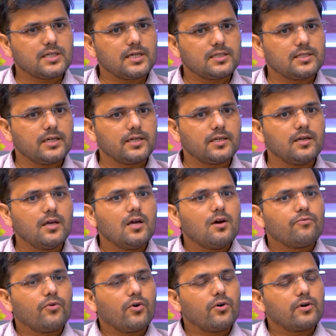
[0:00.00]
are there
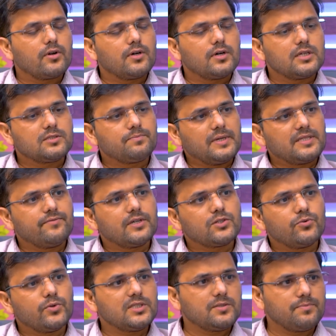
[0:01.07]
for specific
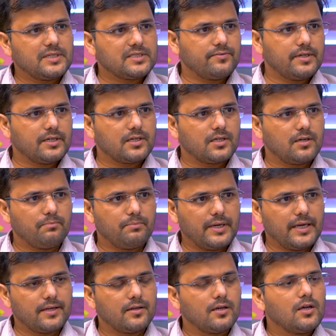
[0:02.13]
to a specific
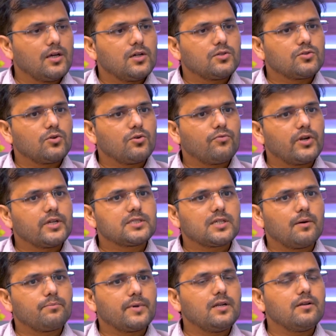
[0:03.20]
pain. So for
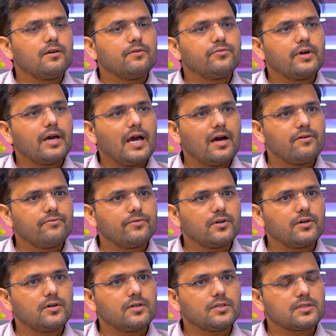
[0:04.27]
example, if you have
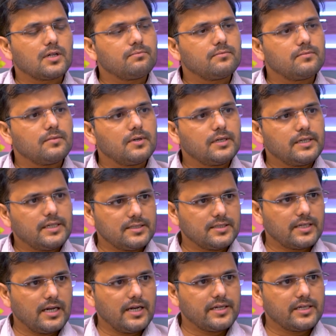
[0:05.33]
some
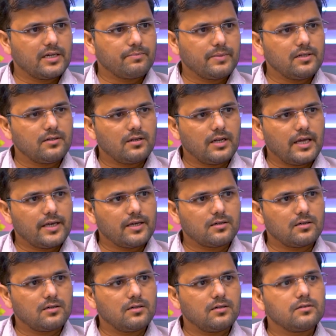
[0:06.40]
disc related pain,
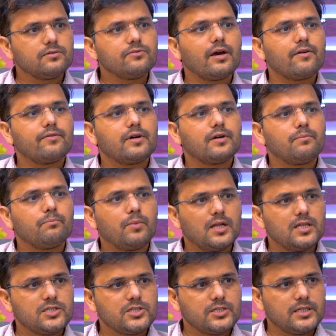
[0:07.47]
like we have a
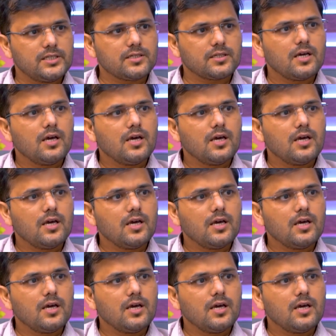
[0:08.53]
bulge disc